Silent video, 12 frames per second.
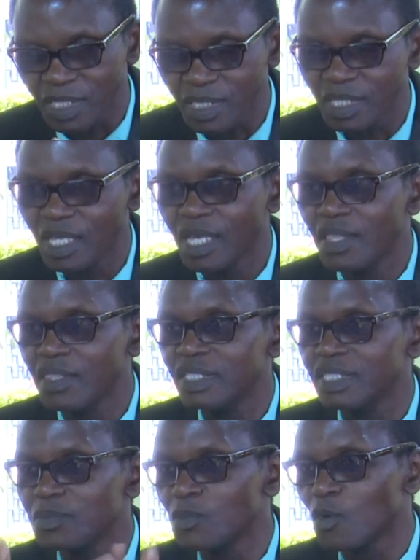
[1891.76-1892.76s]
they see
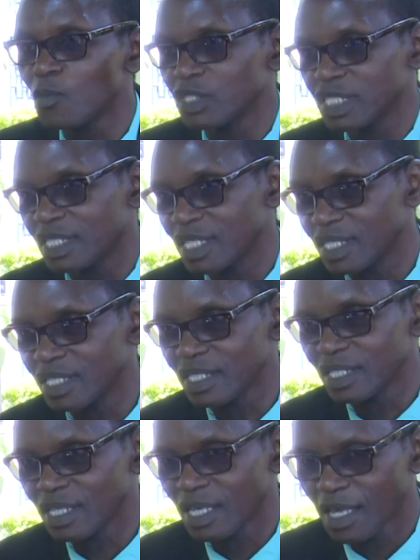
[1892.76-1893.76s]
their parents there,